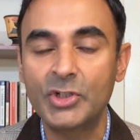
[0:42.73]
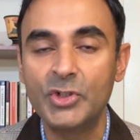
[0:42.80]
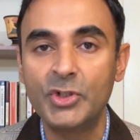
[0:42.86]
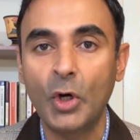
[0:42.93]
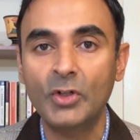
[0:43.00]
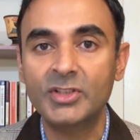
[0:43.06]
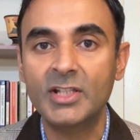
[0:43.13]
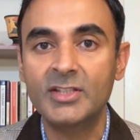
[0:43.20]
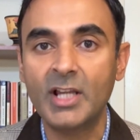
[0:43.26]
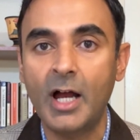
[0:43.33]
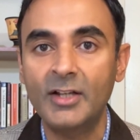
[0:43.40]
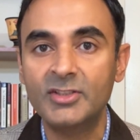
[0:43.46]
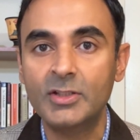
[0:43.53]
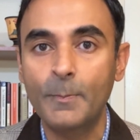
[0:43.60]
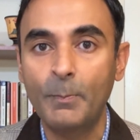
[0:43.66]
Doctors are
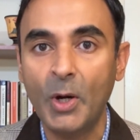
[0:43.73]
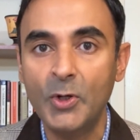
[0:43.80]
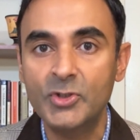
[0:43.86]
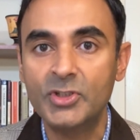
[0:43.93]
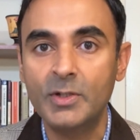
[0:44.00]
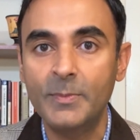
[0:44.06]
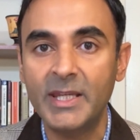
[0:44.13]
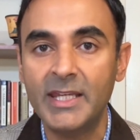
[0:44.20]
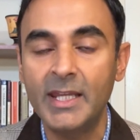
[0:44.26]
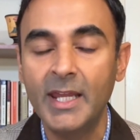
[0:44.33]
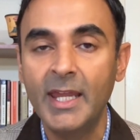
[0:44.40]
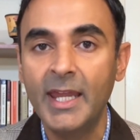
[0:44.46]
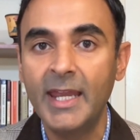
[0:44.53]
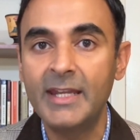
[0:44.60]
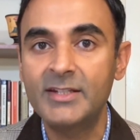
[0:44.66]
supposed to be
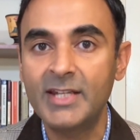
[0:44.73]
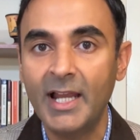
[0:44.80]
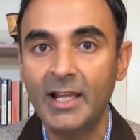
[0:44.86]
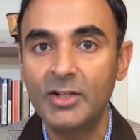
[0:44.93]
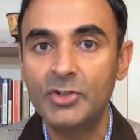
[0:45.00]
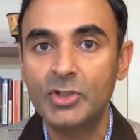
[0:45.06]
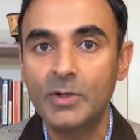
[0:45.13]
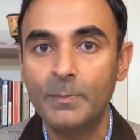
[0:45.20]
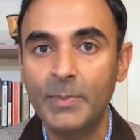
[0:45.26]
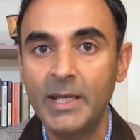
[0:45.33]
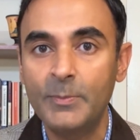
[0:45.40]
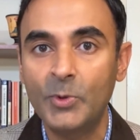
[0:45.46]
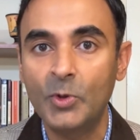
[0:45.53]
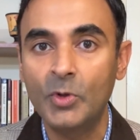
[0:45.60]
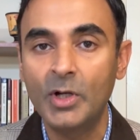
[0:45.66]
intelligent
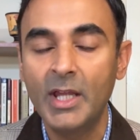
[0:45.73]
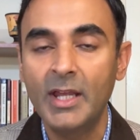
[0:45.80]
people.